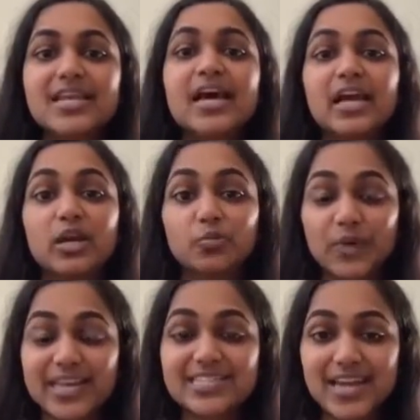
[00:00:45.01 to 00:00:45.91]
in
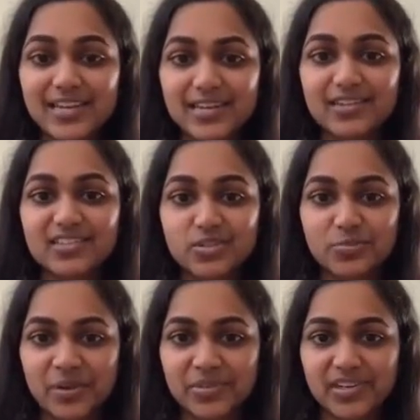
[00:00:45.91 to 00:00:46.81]
ways that turn into
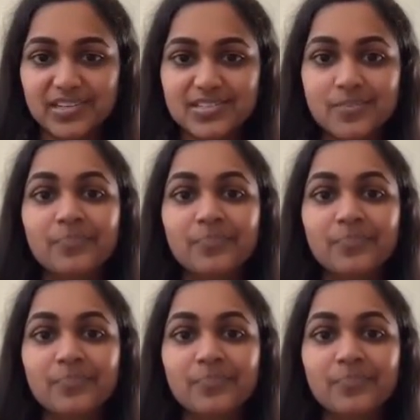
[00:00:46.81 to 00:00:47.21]
memories.